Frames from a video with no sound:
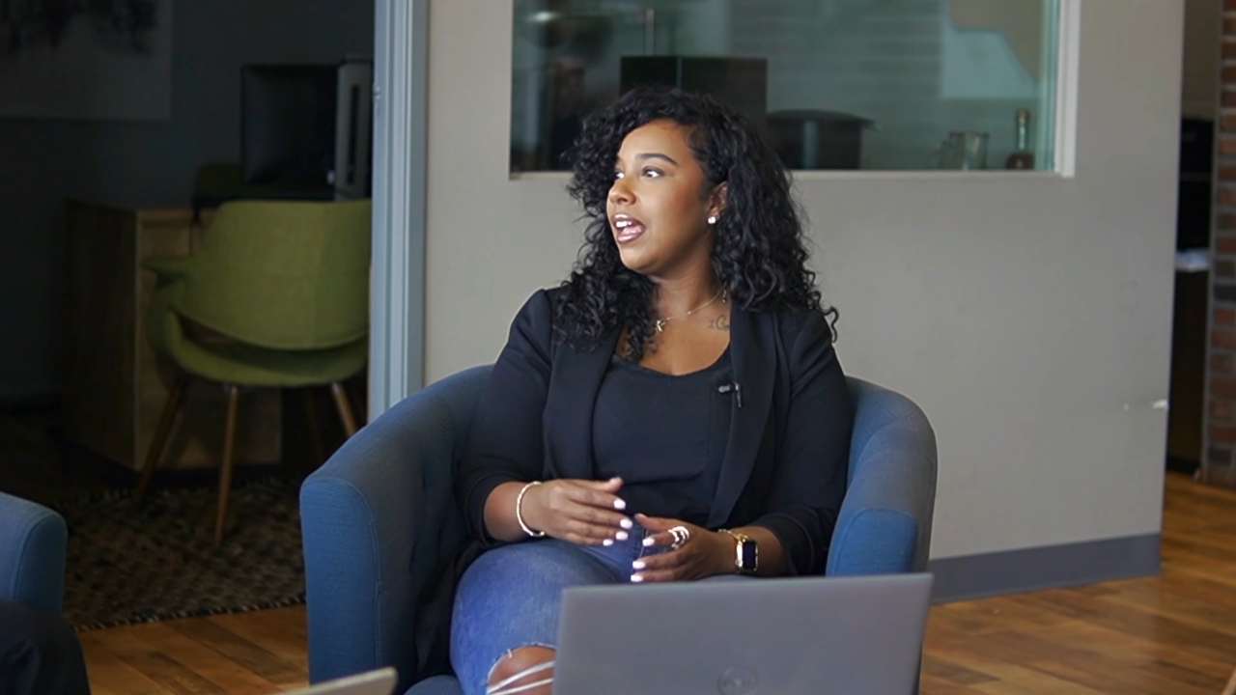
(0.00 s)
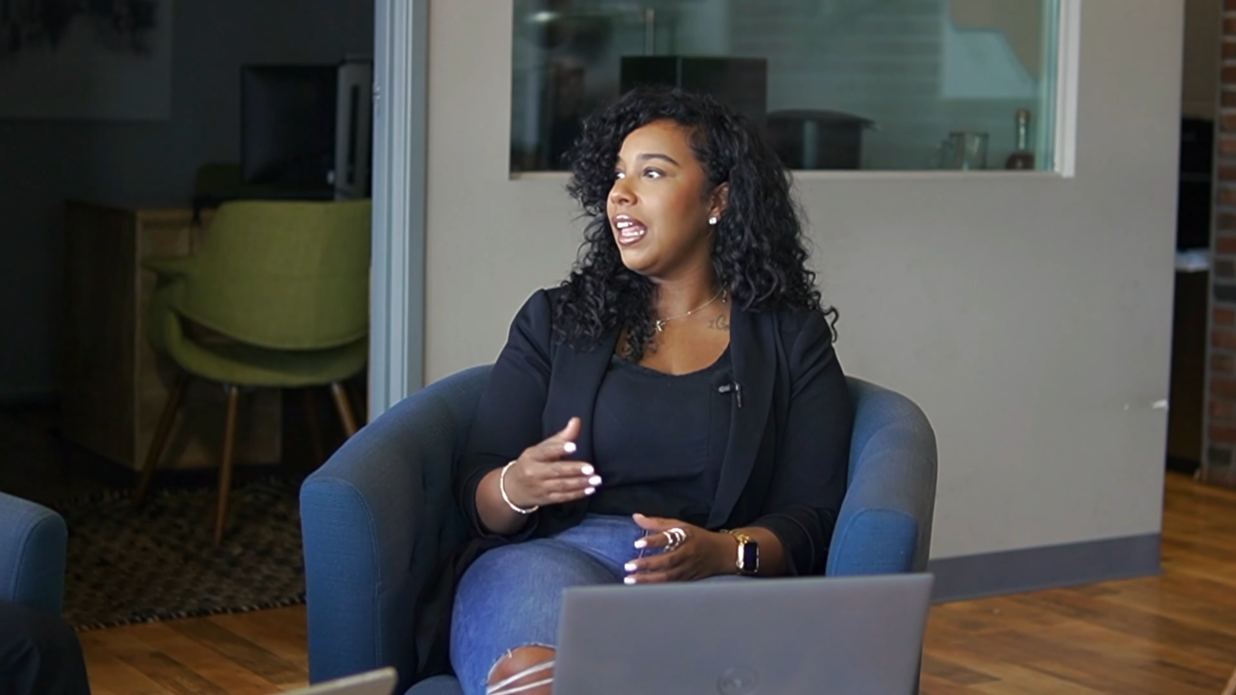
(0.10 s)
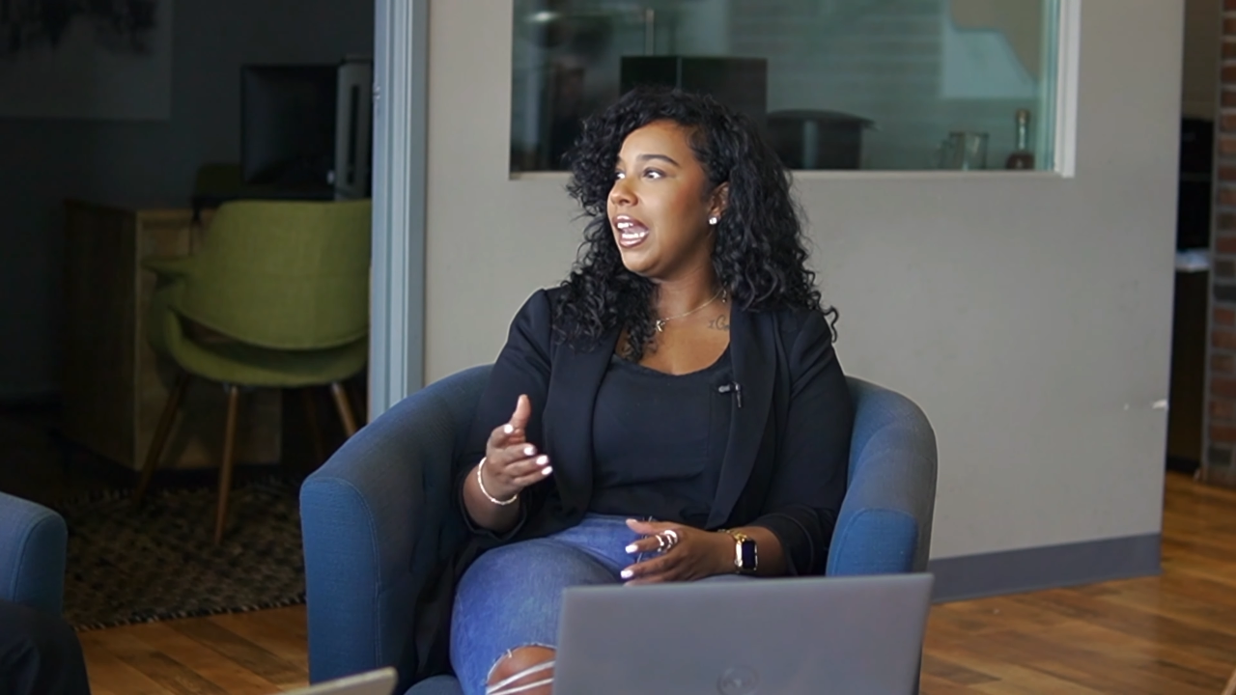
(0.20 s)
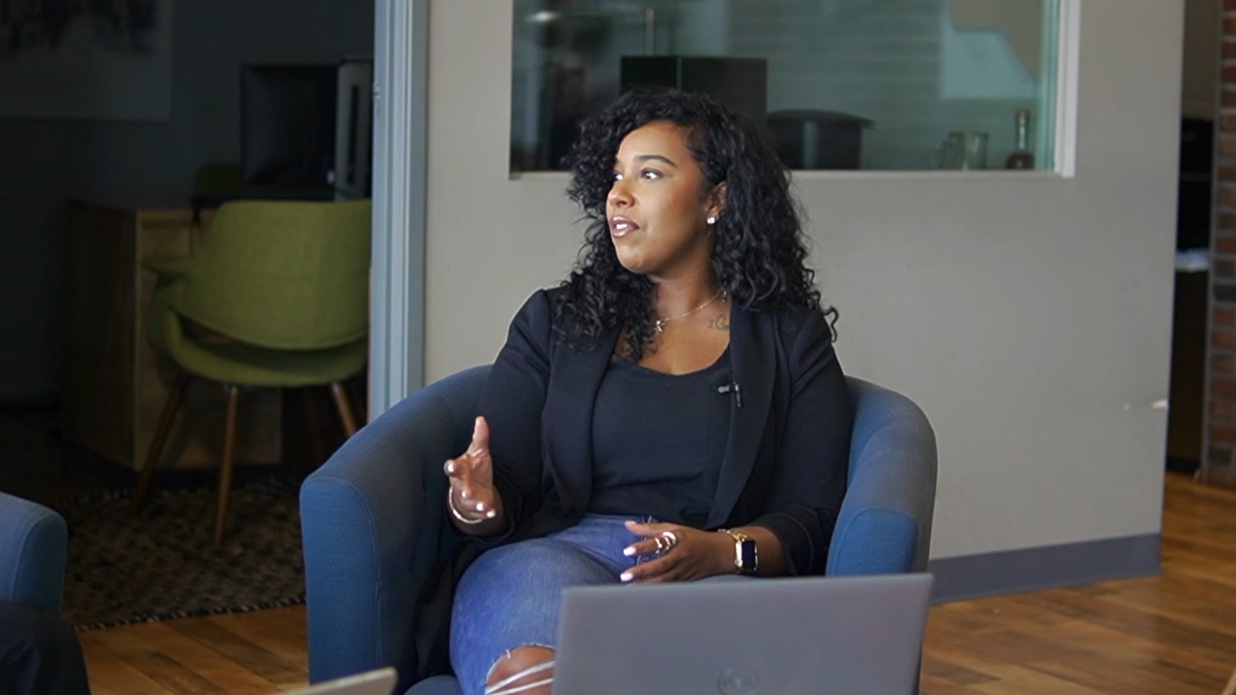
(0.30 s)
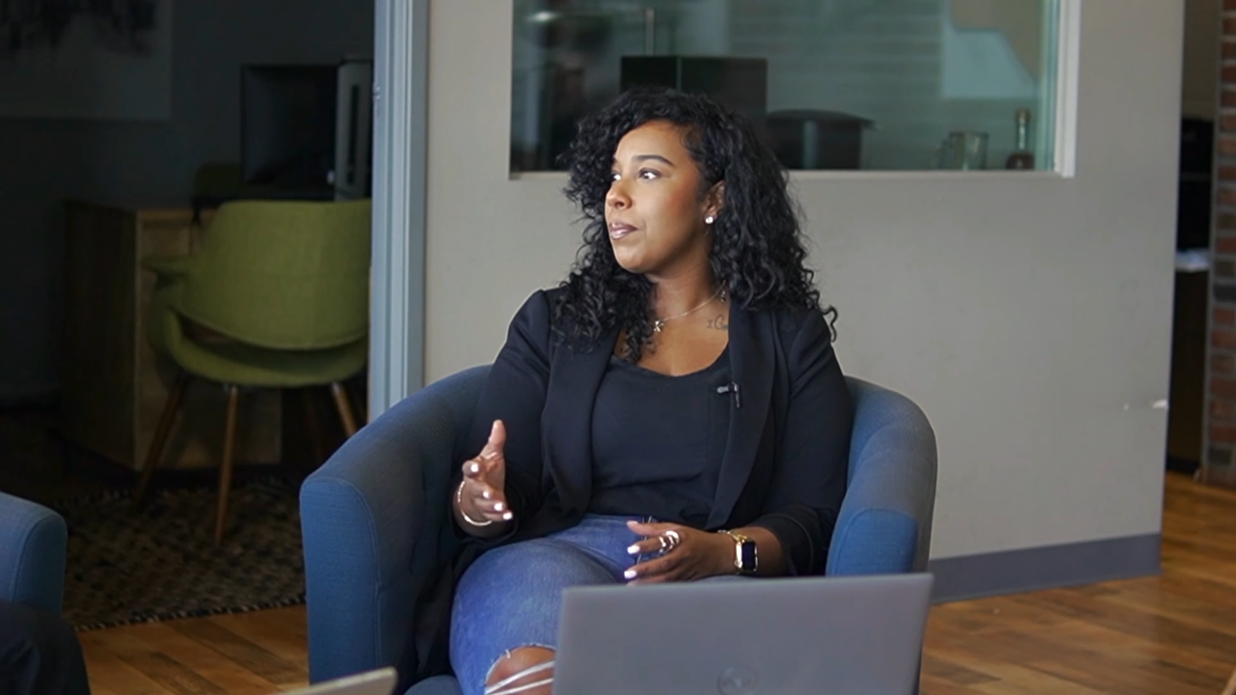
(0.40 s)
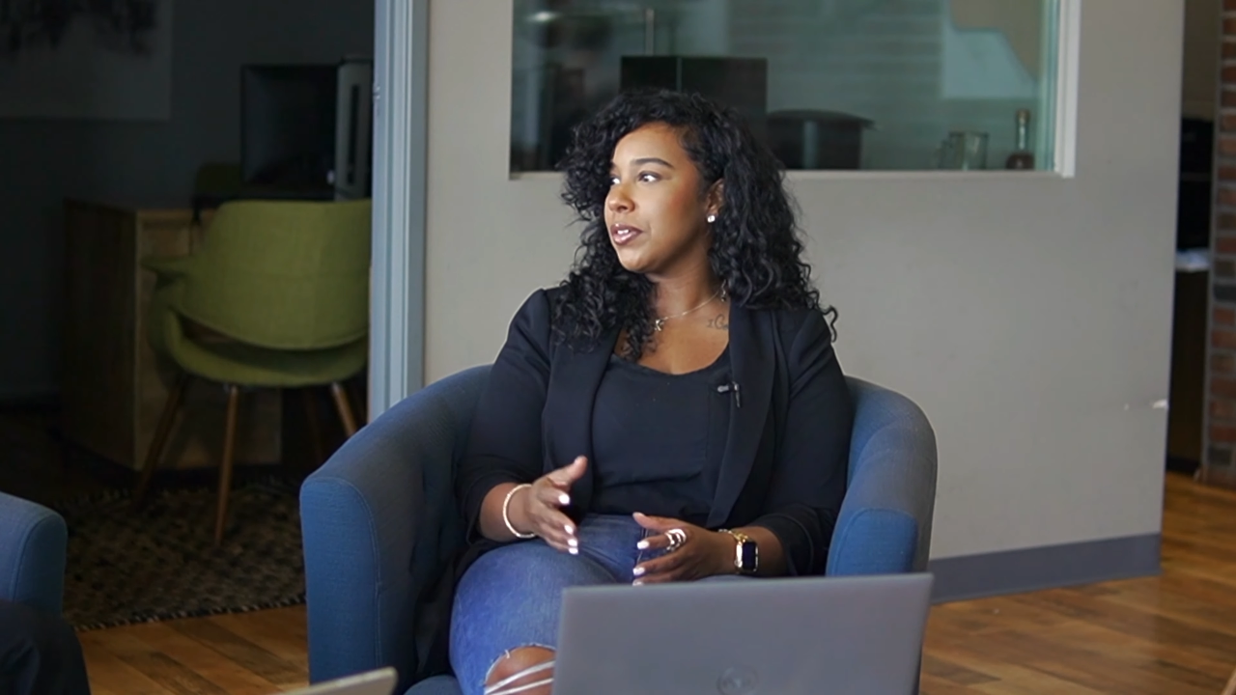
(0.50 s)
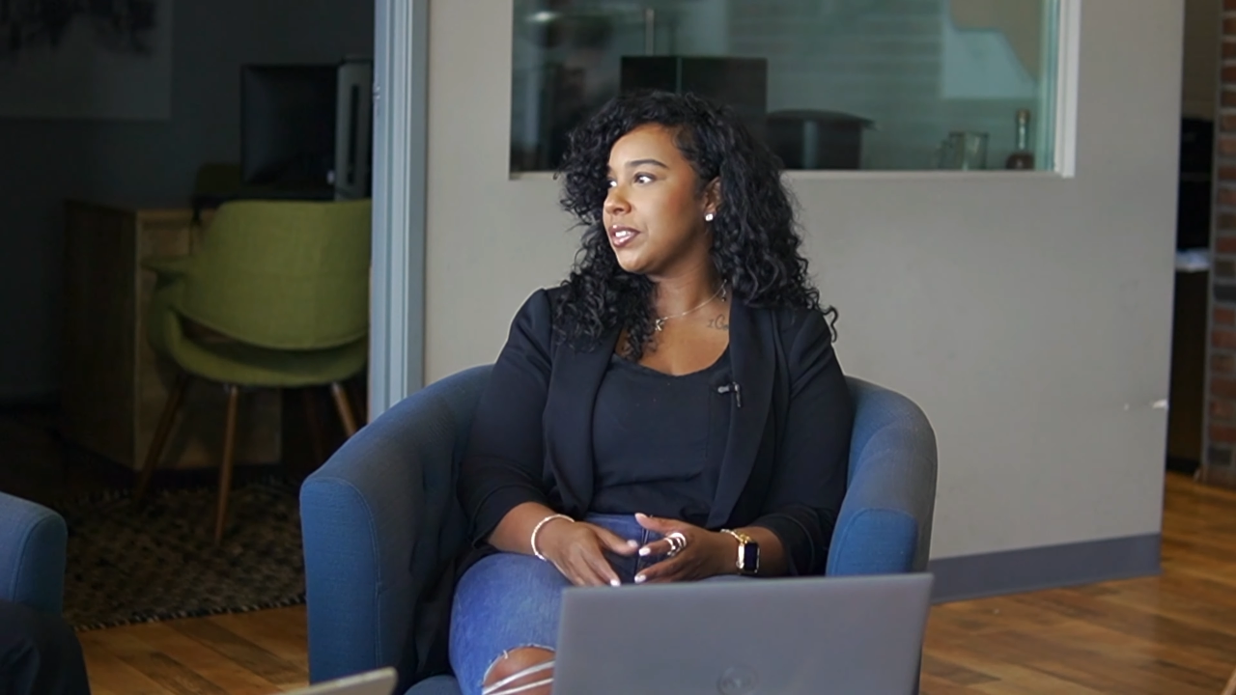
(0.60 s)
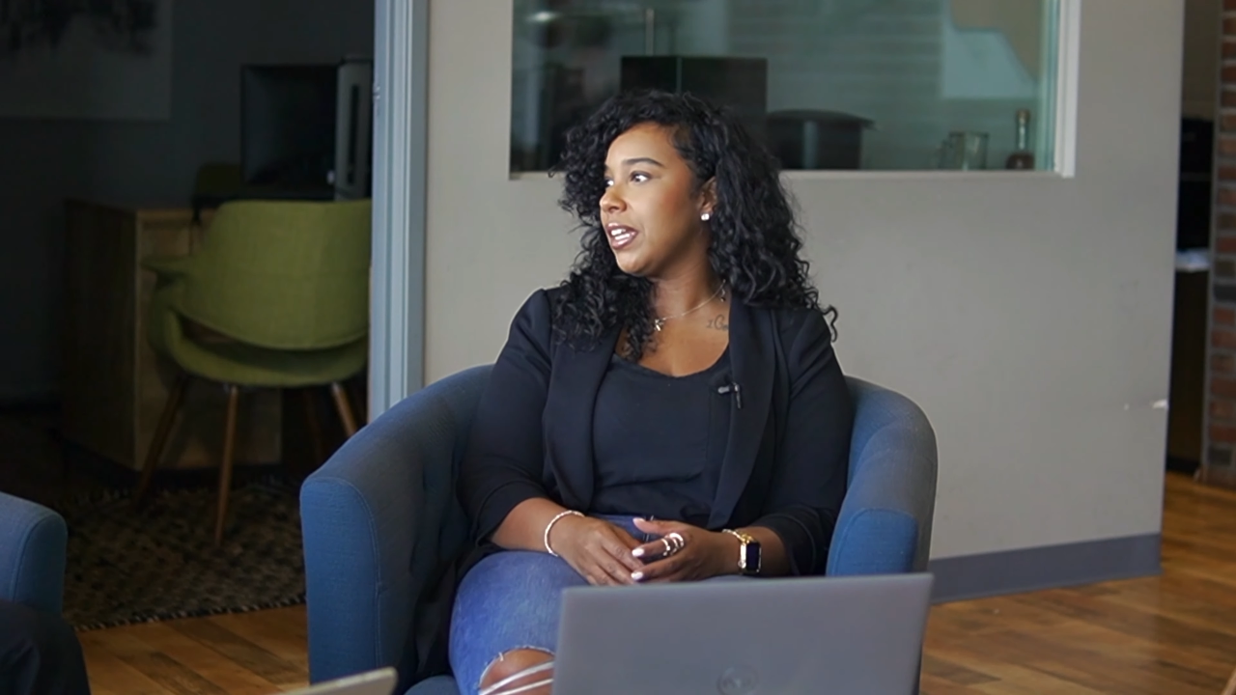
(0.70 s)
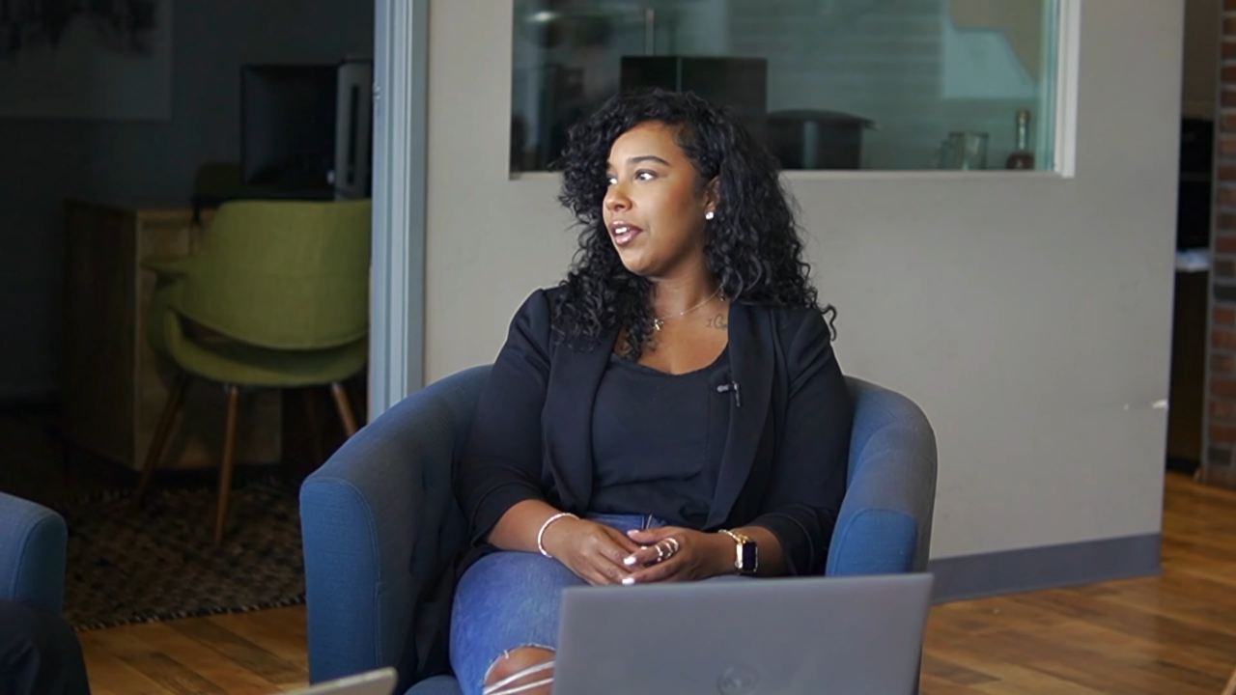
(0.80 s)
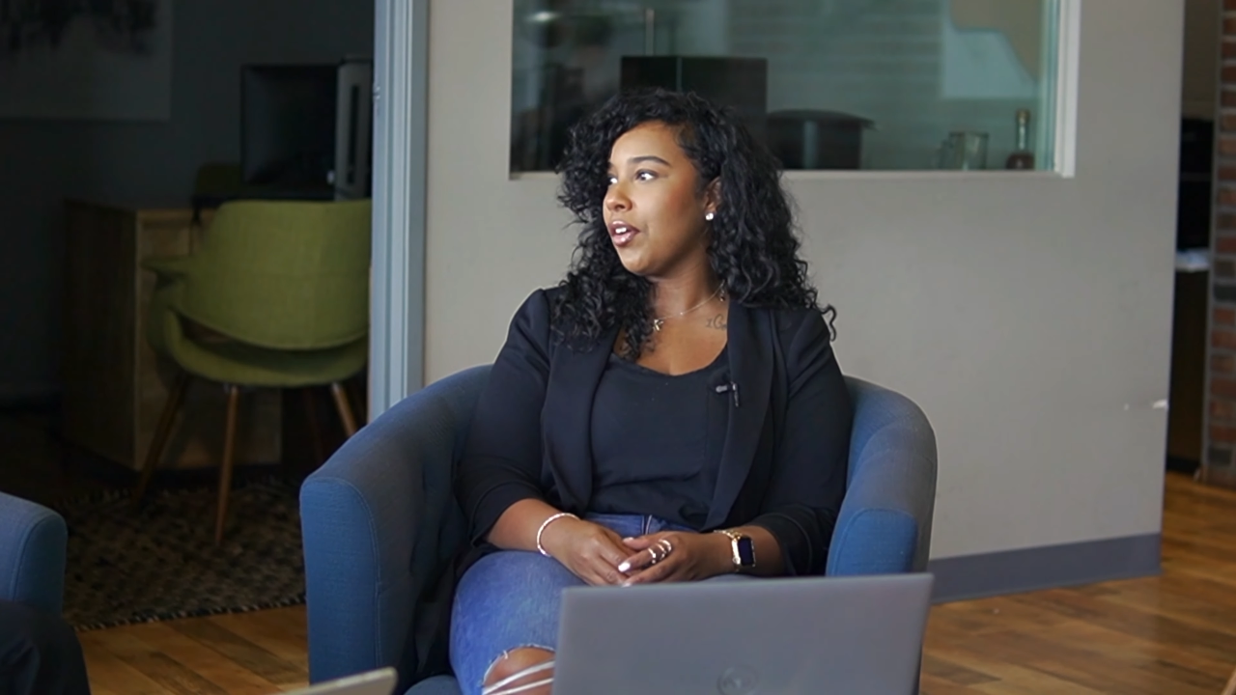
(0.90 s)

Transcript: 11% on